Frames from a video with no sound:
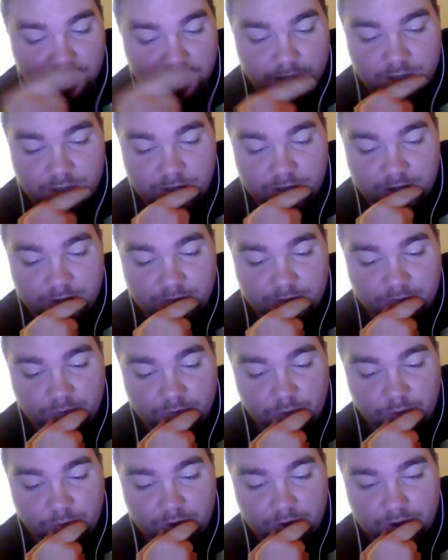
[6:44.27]

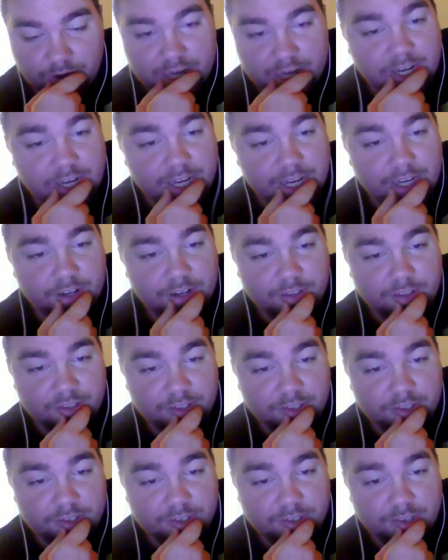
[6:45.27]
4-8 on the
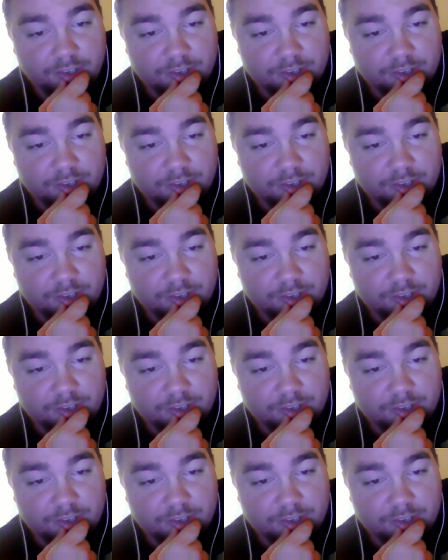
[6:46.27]
season.